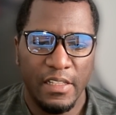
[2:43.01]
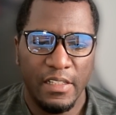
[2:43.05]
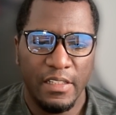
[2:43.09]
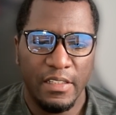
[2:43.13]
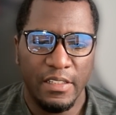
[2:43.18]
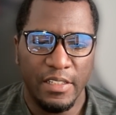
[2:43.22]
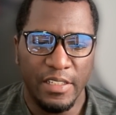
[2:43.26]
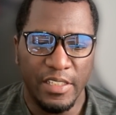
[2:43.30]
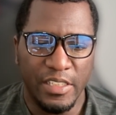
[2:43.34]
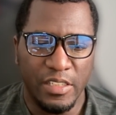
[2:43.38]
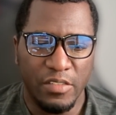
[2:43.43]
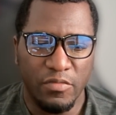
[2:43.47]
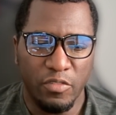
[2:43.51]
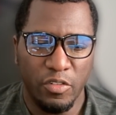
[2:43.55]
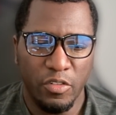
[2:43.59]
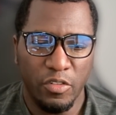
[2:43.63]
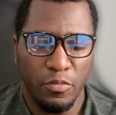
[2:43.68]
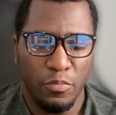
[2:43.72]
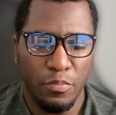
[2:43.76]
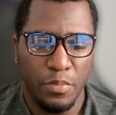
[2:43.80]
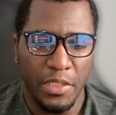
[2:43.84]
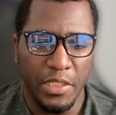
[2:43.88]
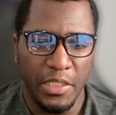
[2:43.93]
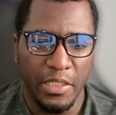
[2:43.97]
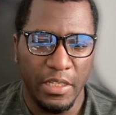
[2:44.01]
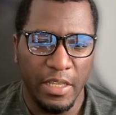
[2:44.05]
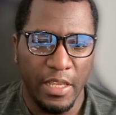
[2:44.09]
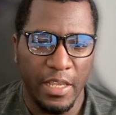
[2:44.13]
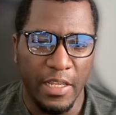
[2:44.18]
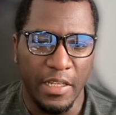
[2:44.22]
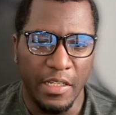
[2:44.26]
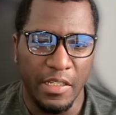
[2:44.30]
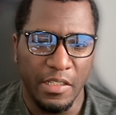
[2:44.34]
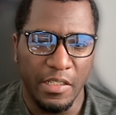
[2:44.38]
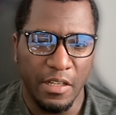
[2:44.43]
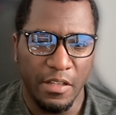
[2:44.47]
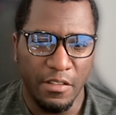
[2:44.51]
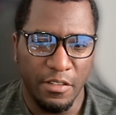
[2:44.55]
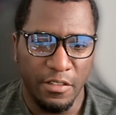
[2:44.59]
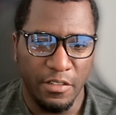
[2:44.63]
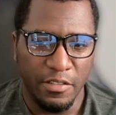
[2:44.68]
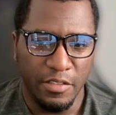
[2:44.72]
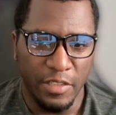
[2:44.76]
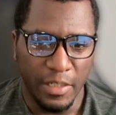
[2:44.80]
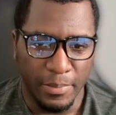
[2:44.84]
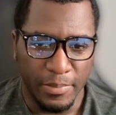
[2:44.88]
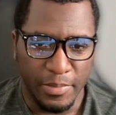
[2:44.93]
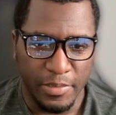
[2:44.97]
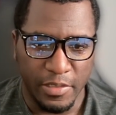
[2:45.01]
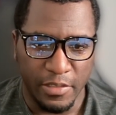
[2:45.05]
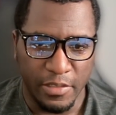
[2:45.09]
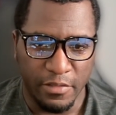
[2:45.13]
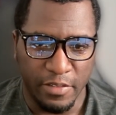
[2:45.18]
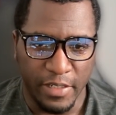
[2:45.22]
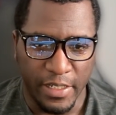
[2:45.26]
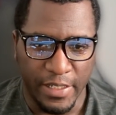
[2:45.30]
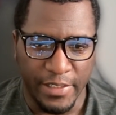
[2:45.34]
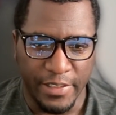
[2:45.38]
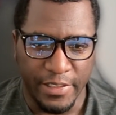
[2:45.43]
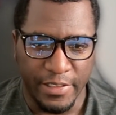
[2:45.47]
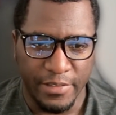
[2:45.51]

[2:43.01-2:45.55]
this will be another dumpster fire.